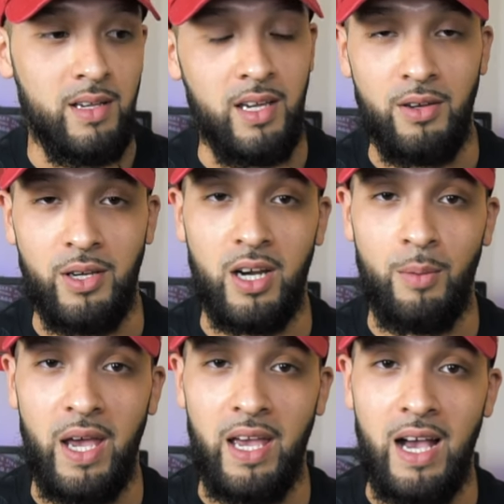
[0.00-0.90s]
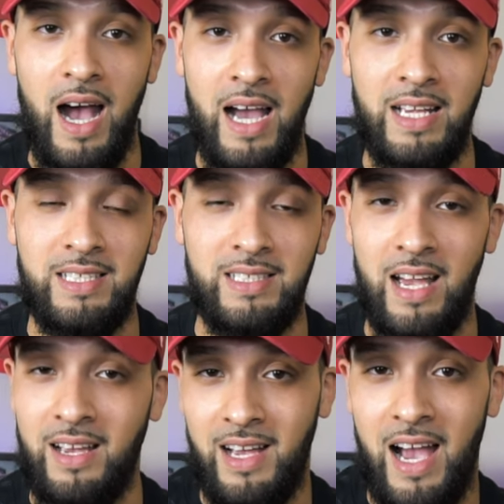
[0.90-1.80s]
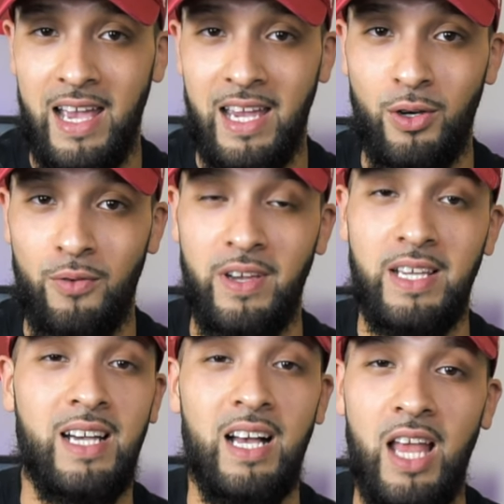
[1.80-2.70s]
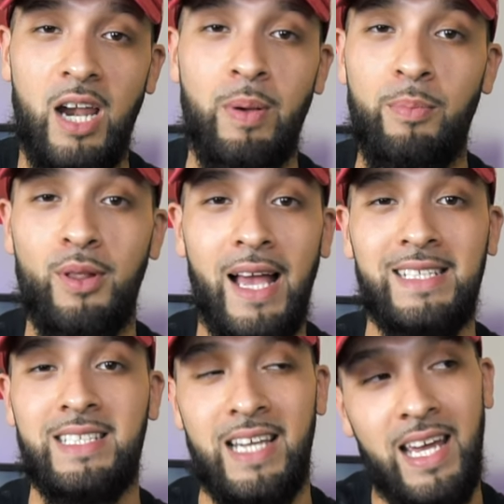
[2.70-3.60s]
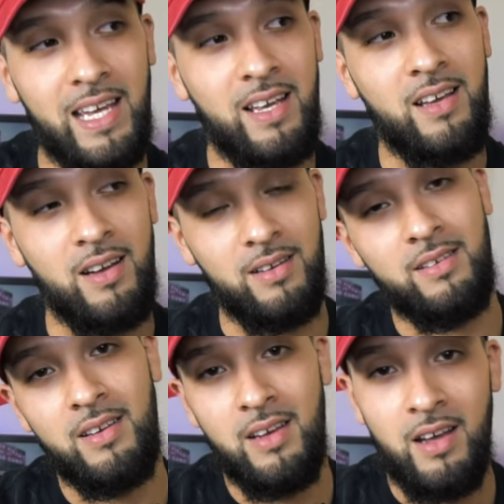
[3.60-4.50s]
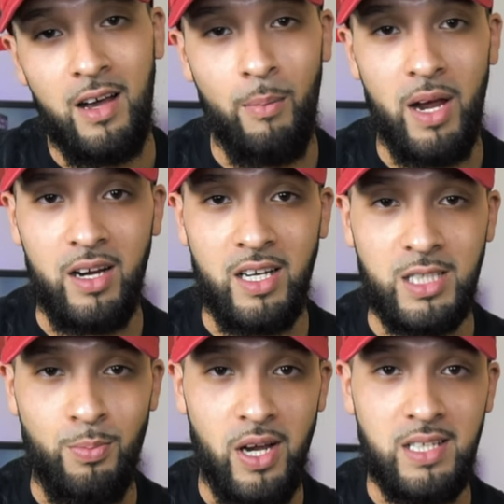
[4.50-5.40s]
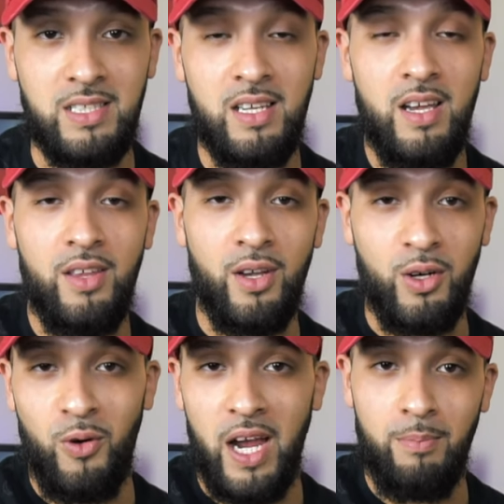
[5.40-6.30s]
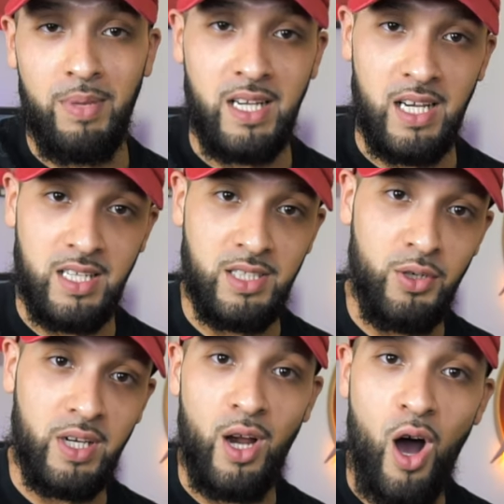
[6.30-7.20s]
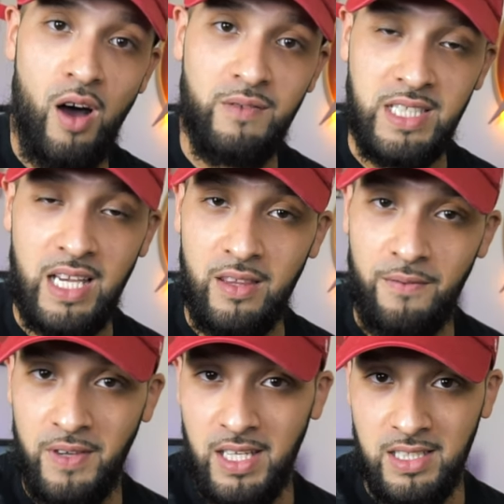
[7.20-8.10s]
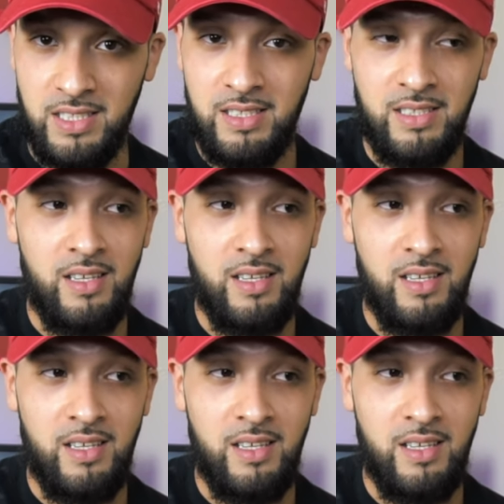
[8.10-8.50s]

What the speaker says: You're gonna pay high annual fees. A lot of people like to say American Express, they're great because you can offset the fees